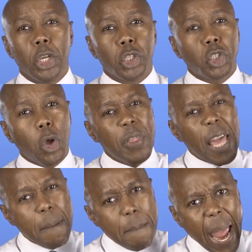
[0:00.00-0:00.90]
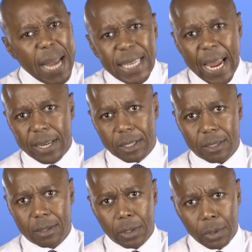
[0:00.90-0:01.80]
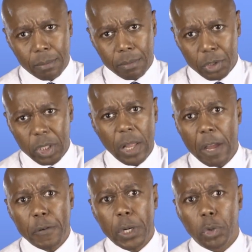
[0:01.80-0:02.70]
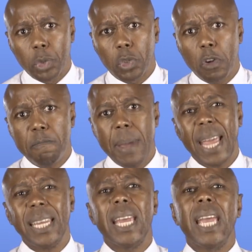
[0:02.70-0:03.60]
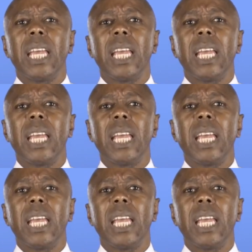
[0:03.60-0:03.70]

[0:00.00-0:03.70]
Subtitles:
So their mandate, the South African Reserve Bank,